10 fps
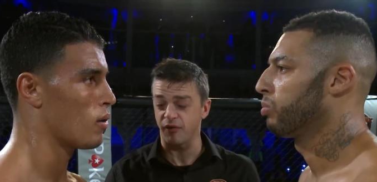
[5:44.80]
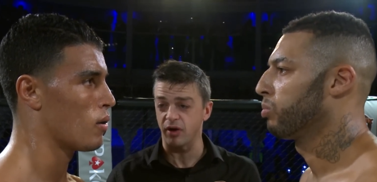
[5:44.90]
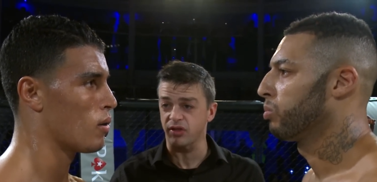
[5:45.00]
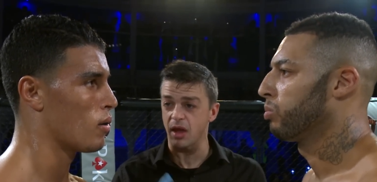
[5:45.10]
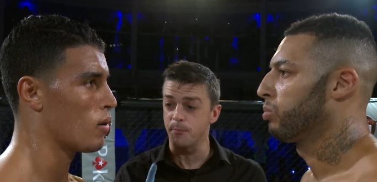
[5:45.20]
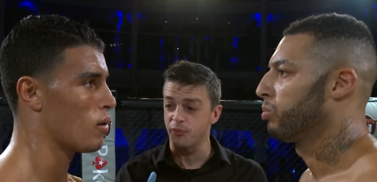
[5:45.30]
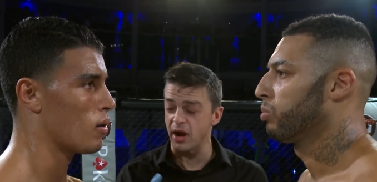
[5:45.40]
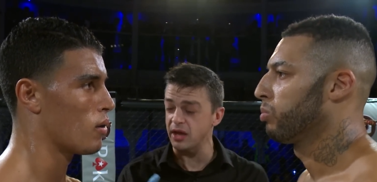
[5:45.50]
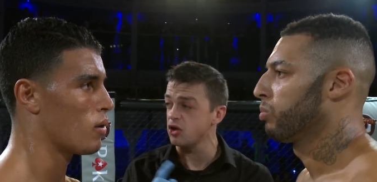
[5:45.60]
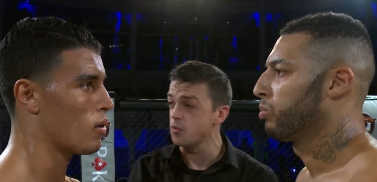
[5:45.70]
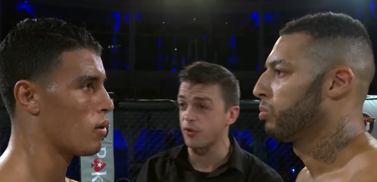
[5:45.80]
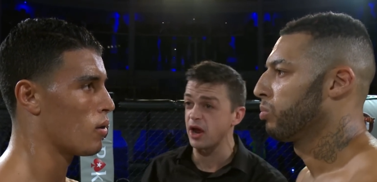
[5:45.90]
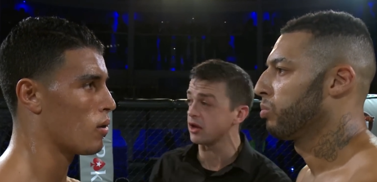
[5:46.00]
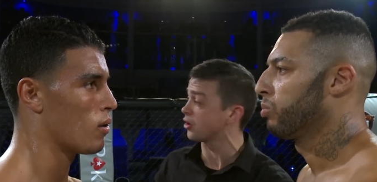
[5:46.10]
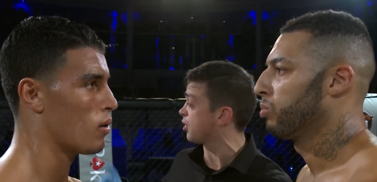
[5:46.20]
Speaker 1: He will actually maybe
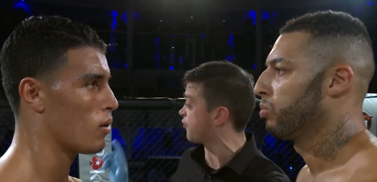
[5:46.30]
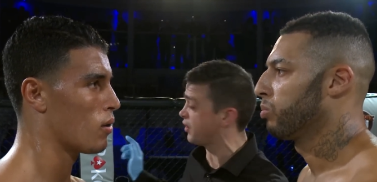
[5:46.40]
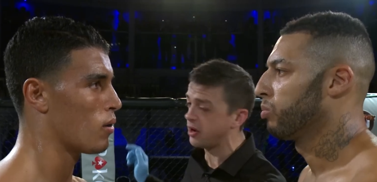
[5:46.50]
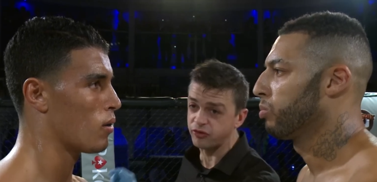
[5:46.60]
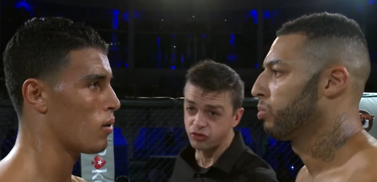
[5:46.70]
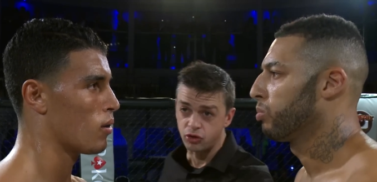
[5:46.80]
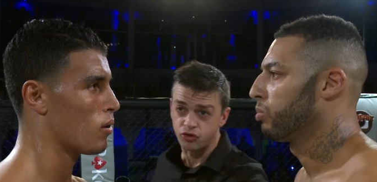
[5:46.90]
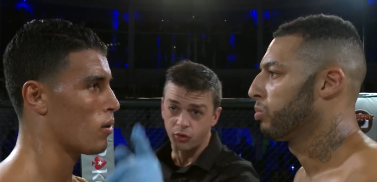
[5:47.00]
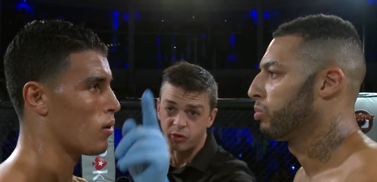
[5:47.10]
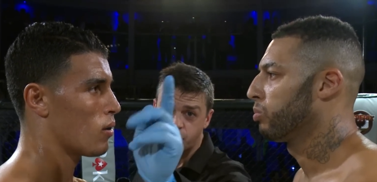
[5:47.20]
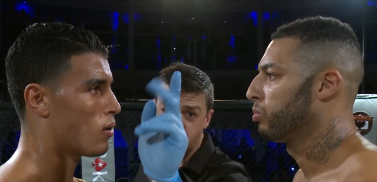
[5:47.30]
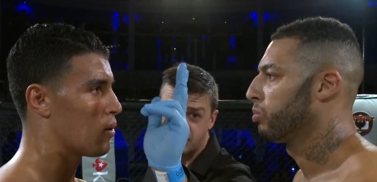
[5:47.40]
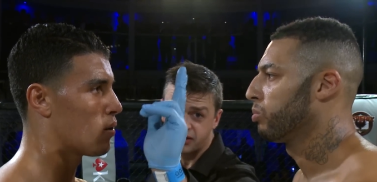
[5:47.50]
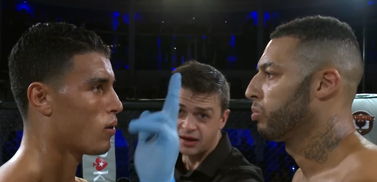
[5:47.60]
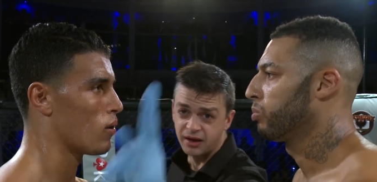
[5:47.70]
give his opponent the
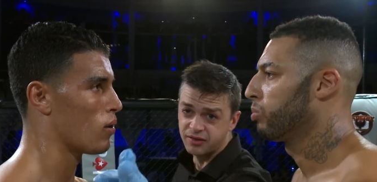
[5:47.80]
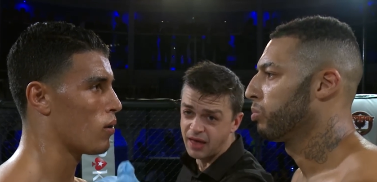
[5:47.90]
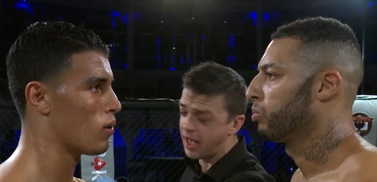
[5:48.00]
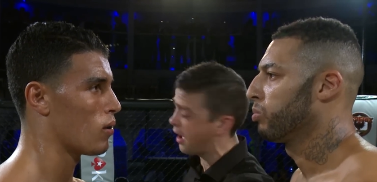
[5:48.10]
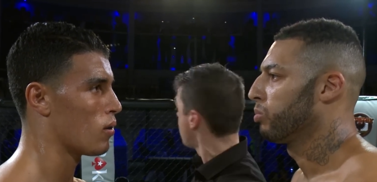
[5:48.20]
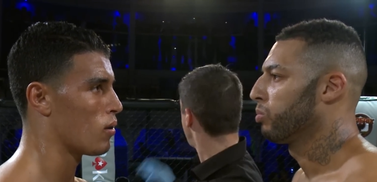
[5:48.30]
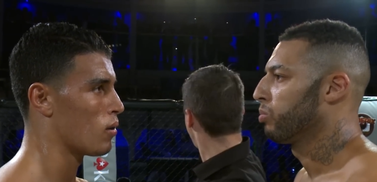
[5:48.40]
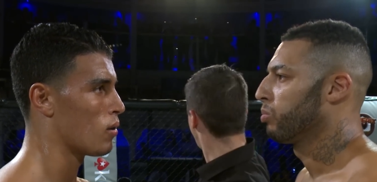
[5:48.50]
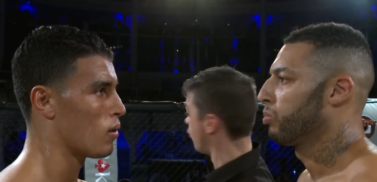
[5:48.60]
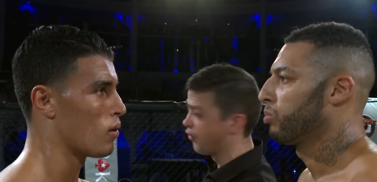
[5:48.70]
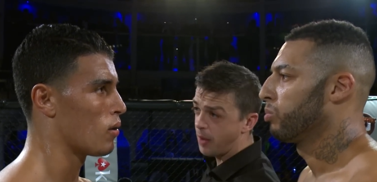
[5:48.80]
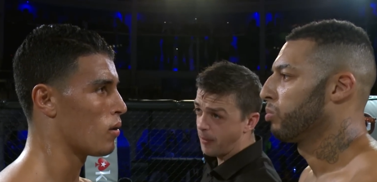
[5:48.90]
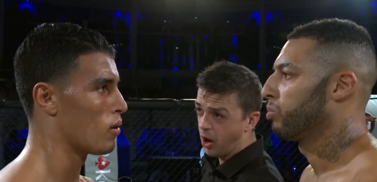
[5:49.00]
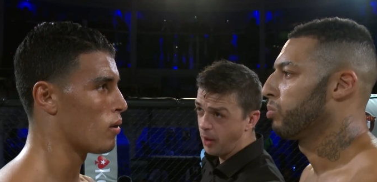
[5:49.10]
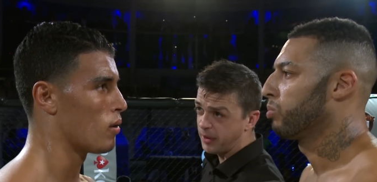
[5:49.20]
opportunity he needs. But if
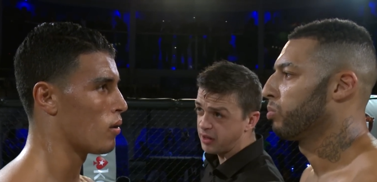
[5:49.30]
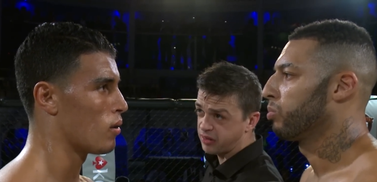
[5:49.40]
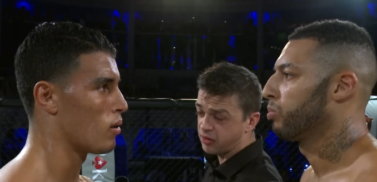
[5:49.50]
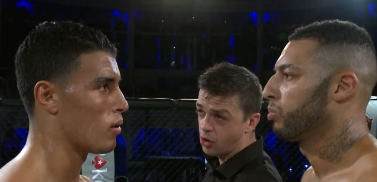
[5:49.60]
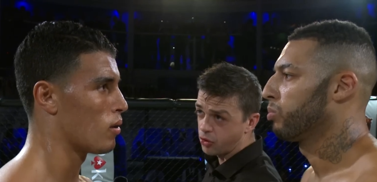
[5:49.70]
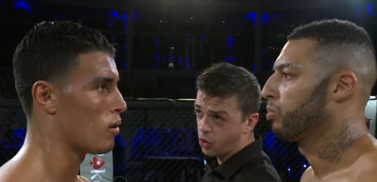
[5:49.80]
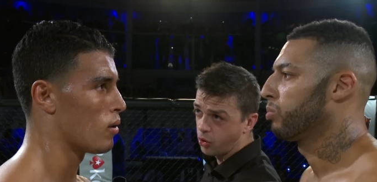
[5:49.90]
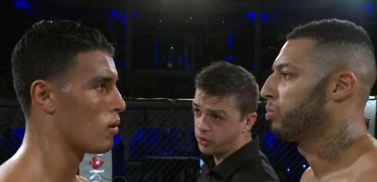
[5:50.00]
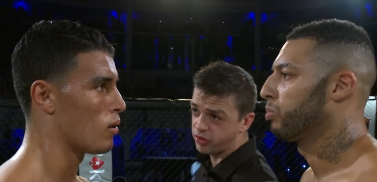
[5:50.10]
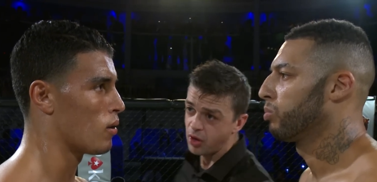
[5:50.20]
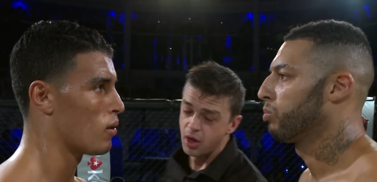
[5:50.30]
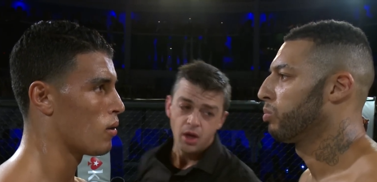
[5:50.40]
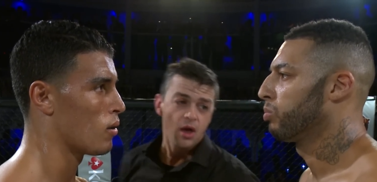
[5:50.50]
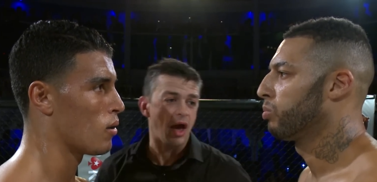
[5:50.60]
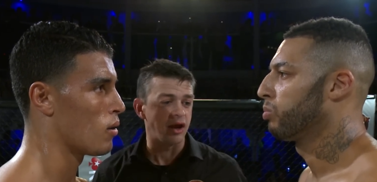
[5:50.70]
Morabit doesn't capitalize,
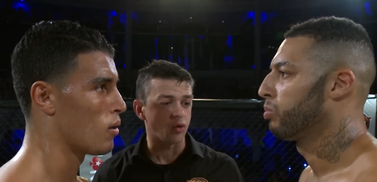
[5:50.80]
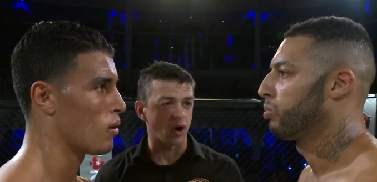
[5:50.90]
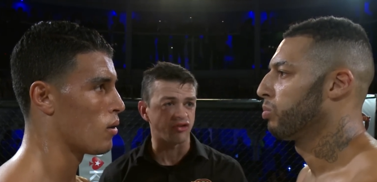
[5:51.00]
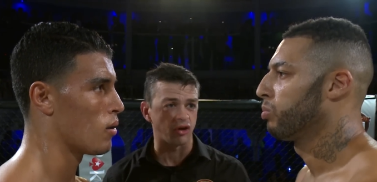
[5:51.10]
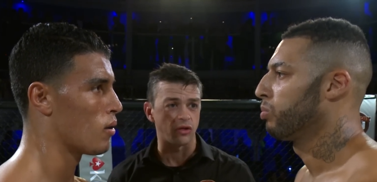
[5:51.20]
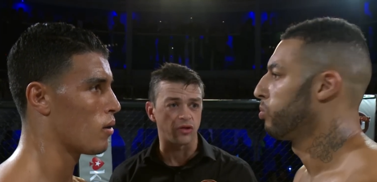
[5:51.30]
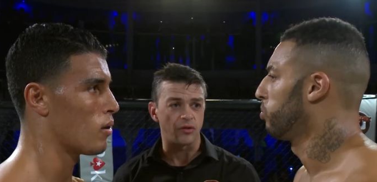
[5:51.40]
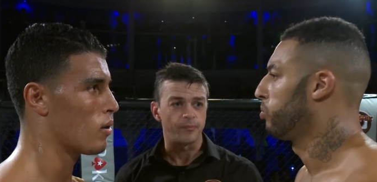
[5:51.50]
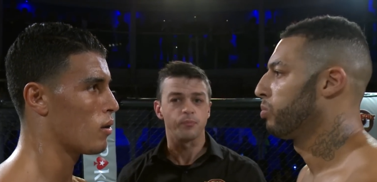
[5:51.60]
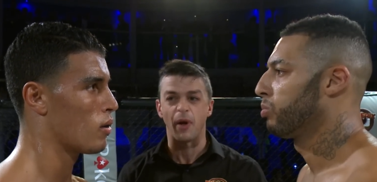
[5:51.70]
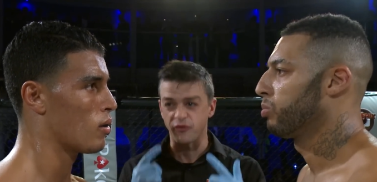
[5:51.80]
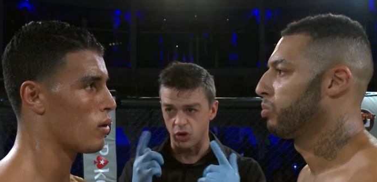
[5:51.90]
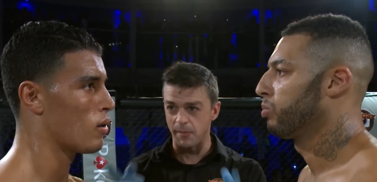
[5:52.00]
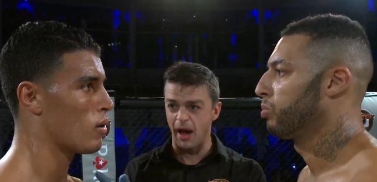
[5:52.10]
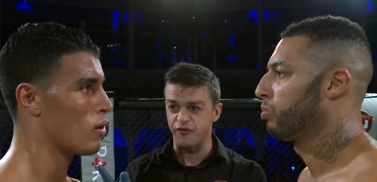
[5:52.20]
he could be kissing canvas. There's
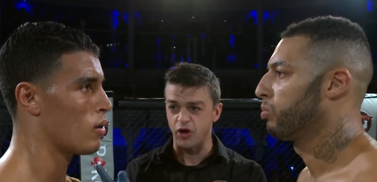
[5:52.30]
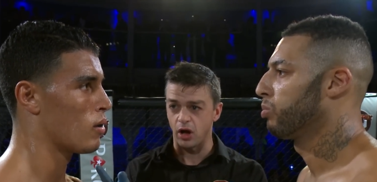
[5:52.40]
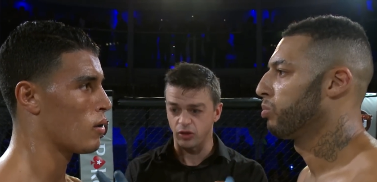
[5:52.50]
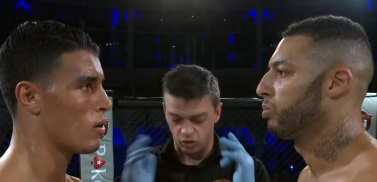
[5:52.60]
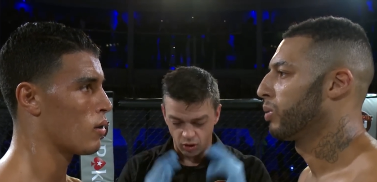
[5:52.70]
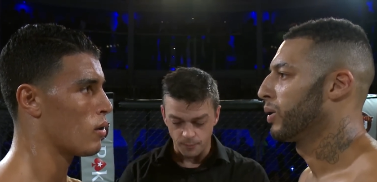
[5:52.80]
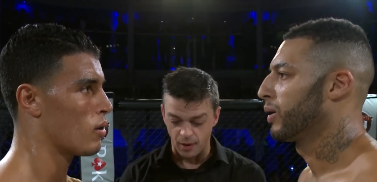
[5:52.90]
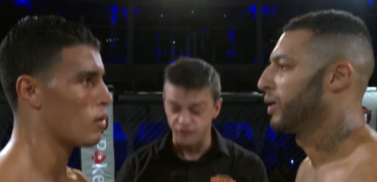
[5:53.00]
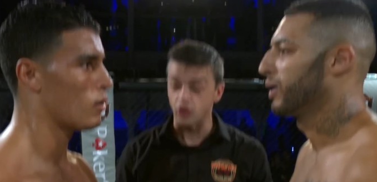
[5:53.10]
one thing I can